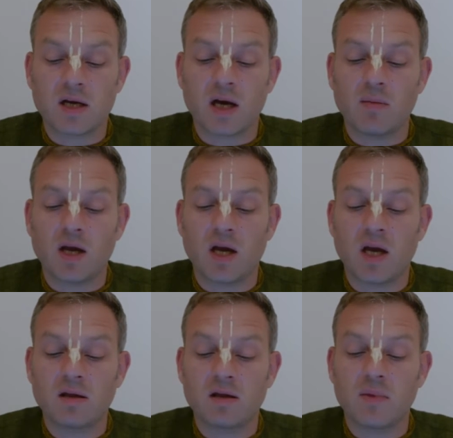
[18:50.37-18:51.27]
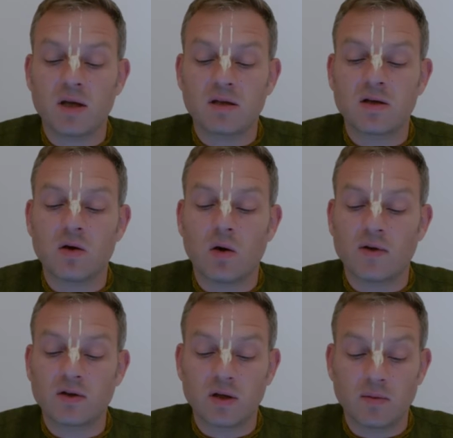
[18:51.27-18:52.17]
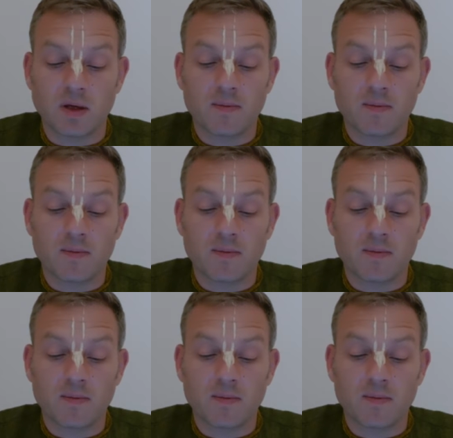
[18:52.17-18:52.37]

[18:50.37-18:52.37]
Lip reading: I may hand the medicine over to him.